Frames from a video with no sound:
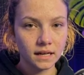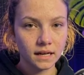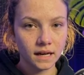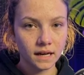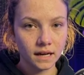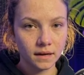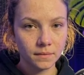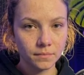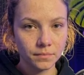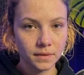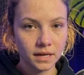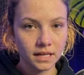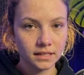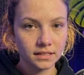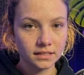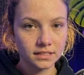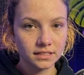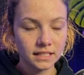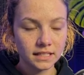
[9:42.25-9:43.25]

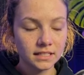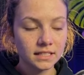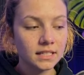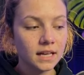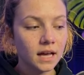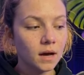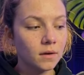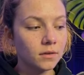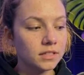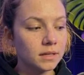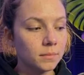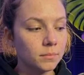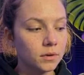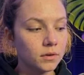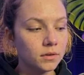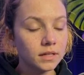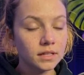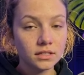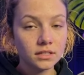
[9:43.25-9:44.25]
And this is how
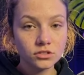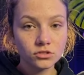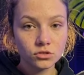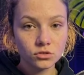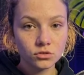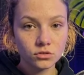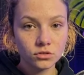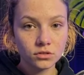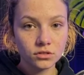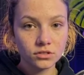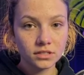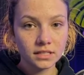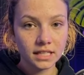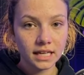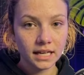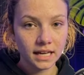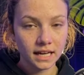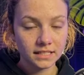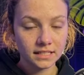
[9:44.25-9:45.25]
simple it is to
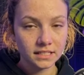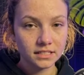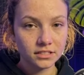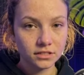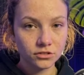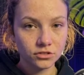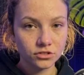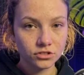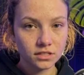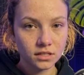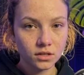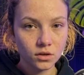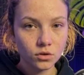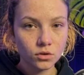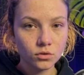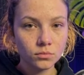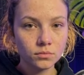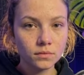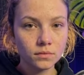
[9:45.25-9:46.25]
gain access and to see
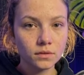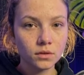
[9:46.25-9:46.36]
all